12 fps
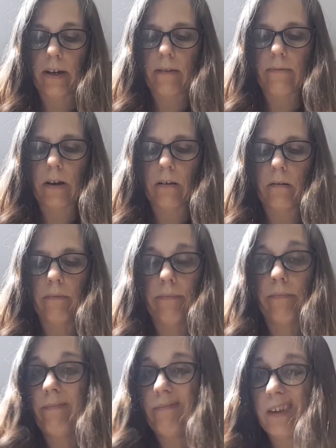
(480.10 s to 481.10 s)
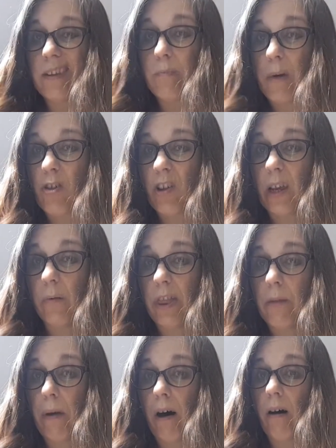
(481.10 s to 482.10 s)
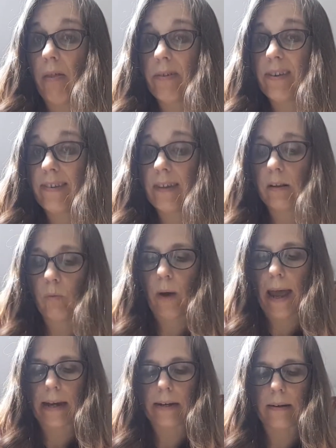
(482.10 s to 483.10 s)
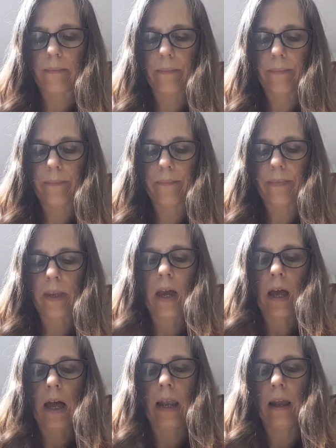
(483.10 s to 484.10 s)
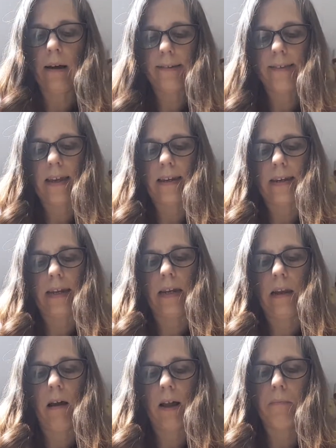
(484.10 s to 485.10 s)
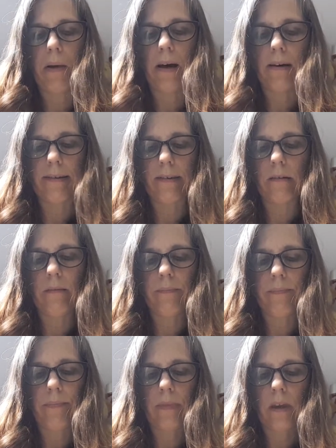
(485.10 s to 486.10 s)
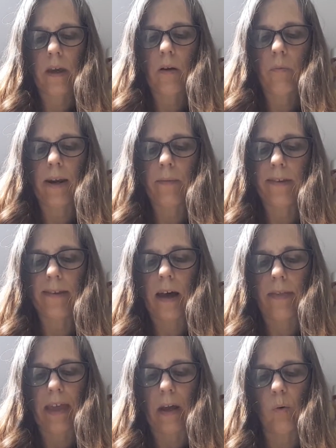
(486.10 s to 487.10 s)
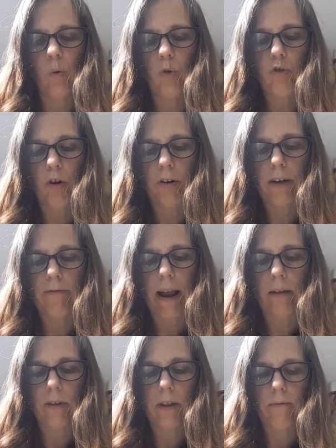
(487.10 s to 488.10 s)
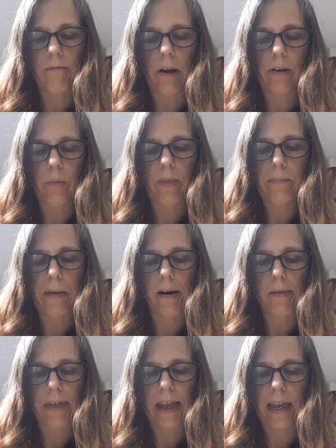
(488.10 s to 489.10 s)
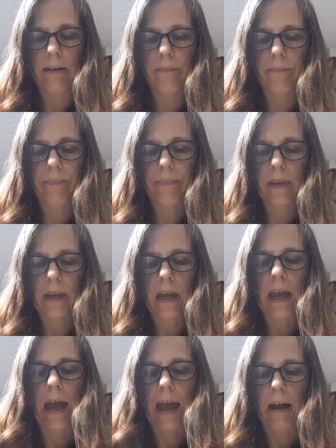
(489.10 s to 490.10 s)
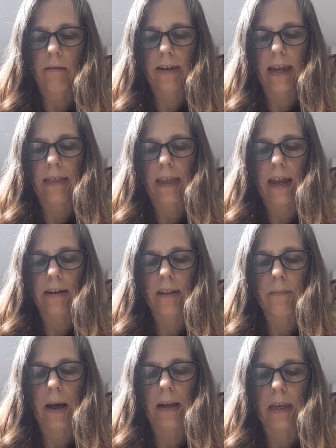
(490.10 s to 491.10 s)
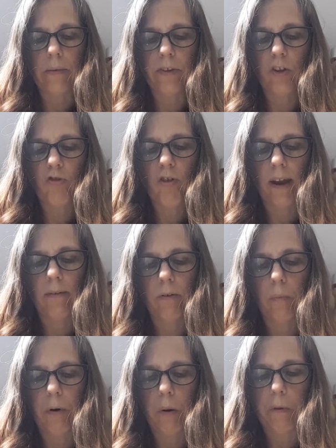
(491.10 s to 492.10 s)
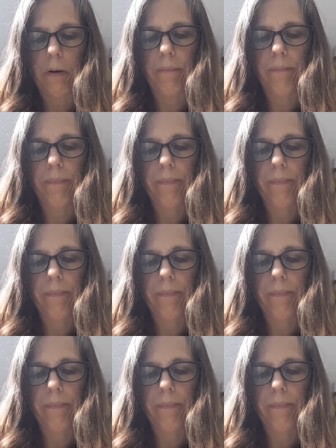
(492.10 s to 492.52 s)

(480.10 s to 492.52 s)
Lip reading: difficult, especially when the bath is still wet. At last they did it like a parcel. When it was done, they all trotted round to the front with the bath again. How to get the end to the monkey was a dreadful problem.